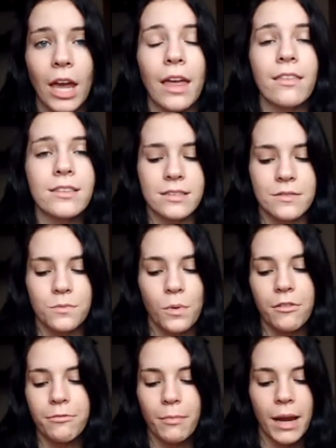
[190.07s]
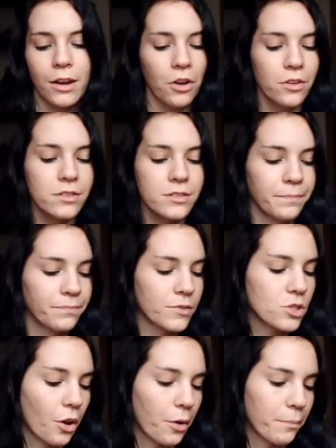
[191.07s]
Okay, this is one of my notes.
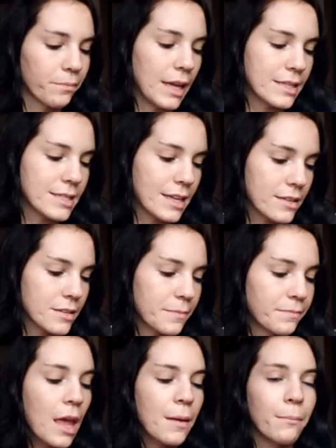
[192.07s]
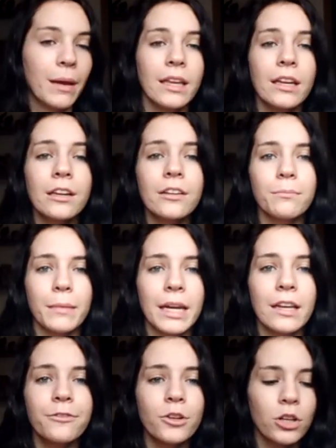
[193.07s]
So, it says,
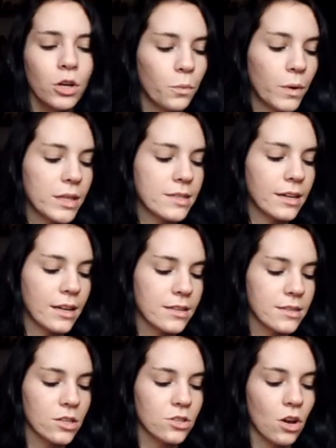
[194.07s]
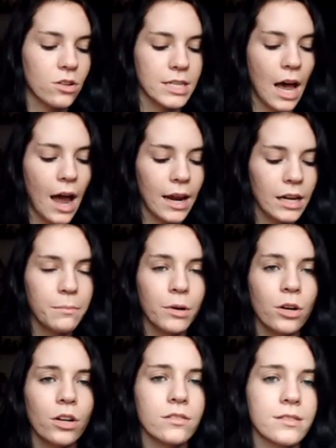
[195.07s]
meaningful coincidences are tiny
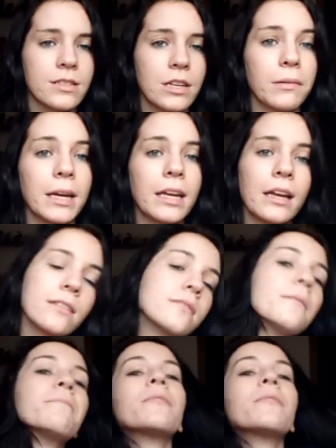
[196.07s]
miracles steering us.